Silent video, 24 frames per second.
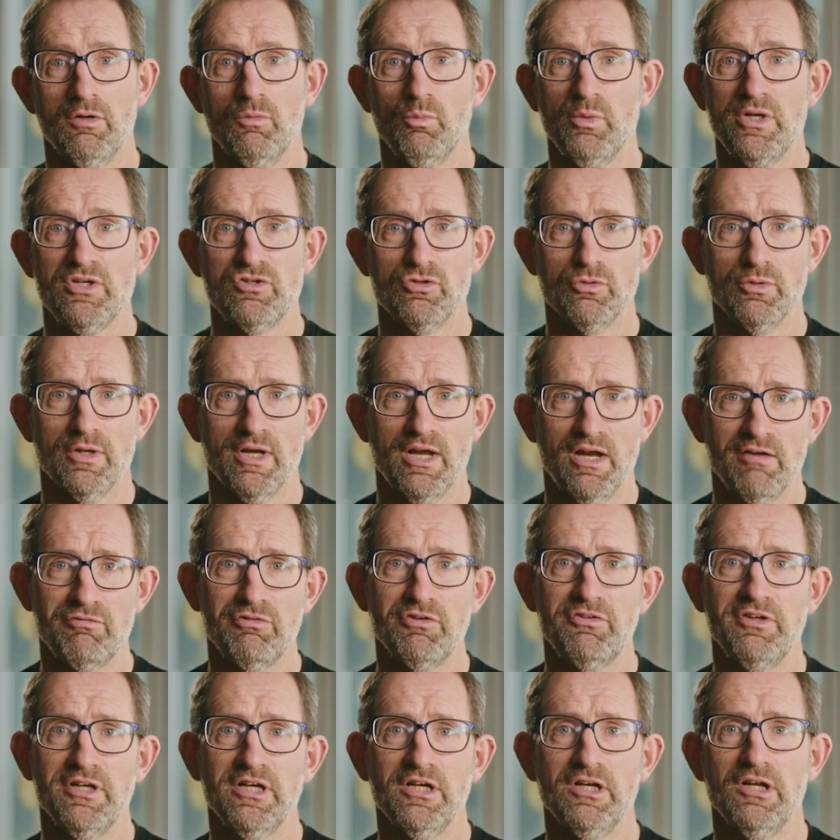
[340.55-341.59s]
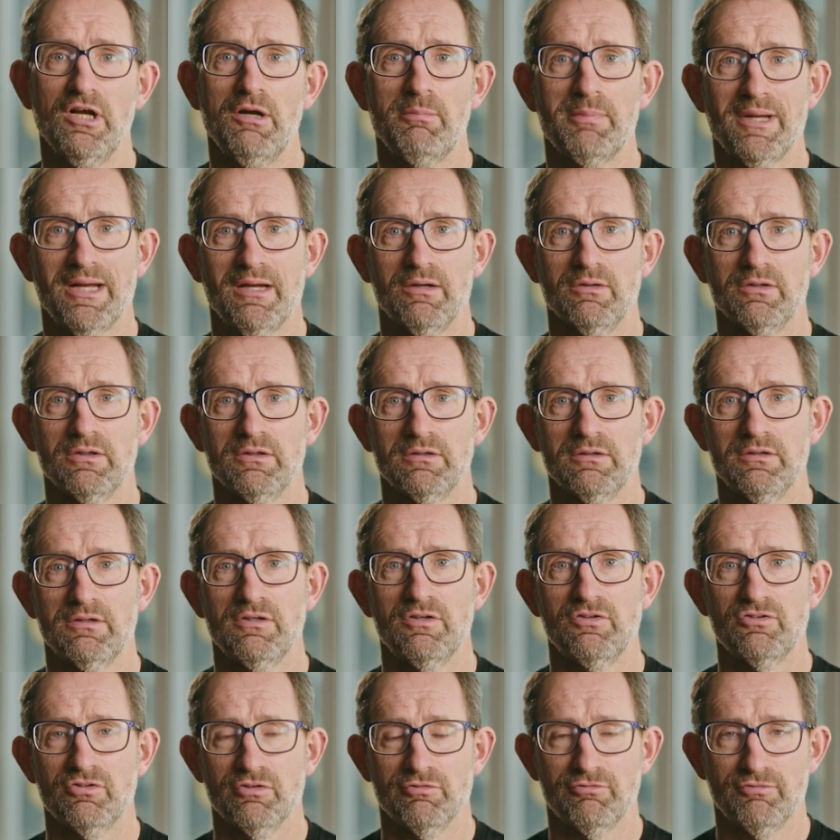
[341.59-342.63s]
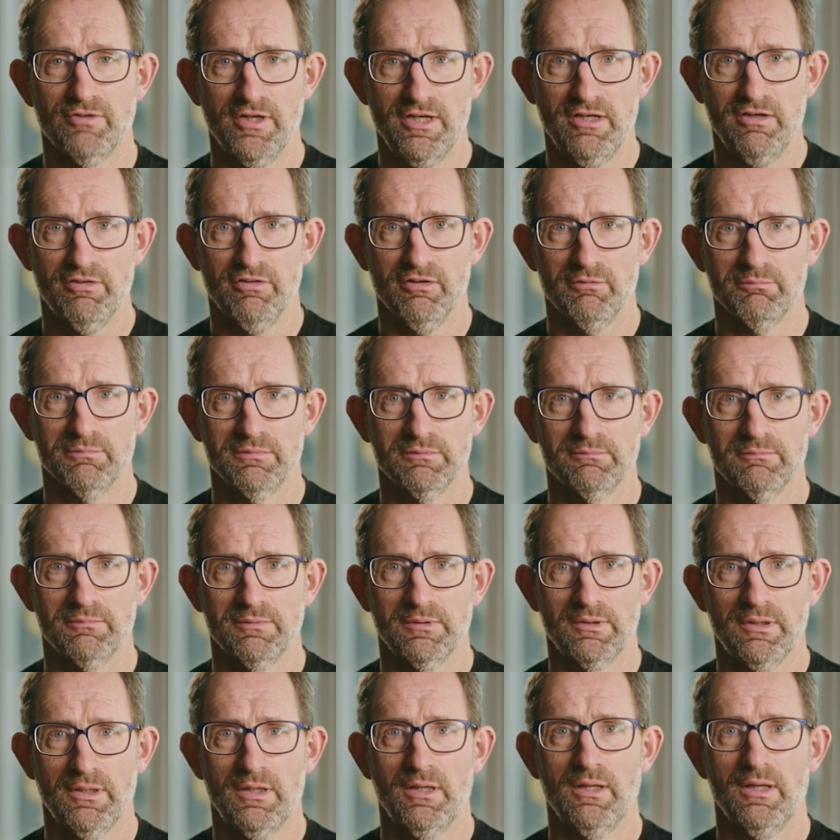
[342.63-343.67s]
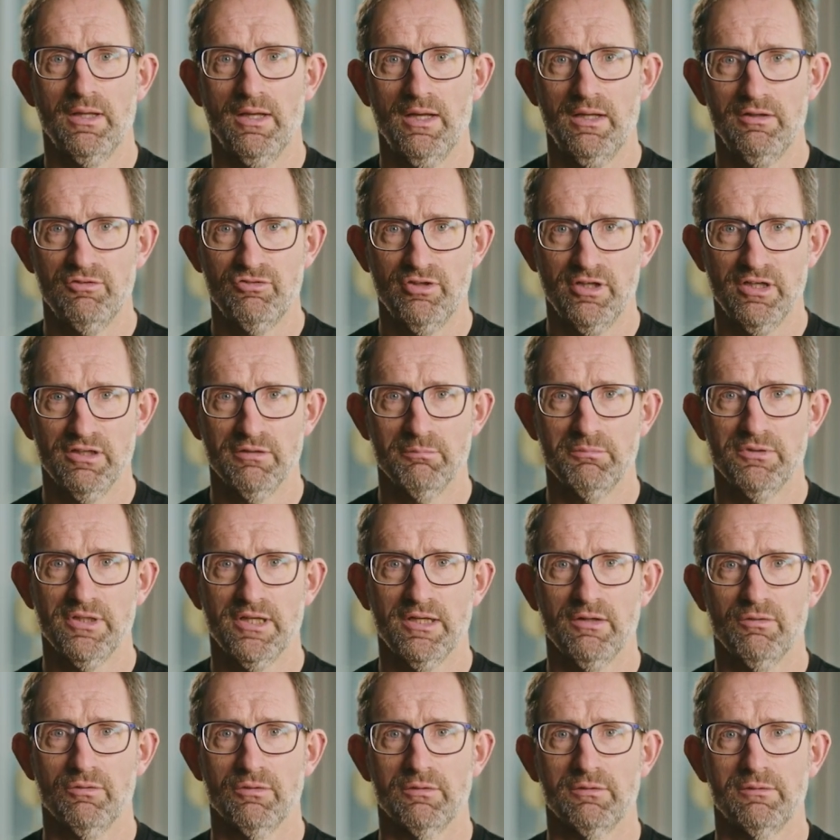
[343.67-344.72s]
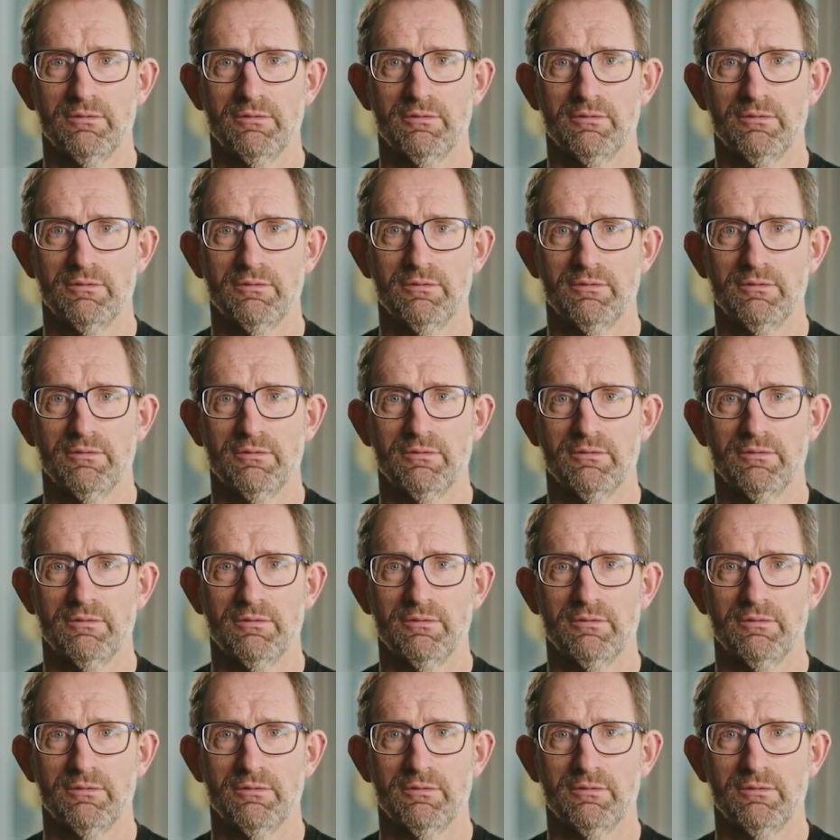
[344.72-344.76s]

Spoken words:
we do everything in our power to find them and take them down.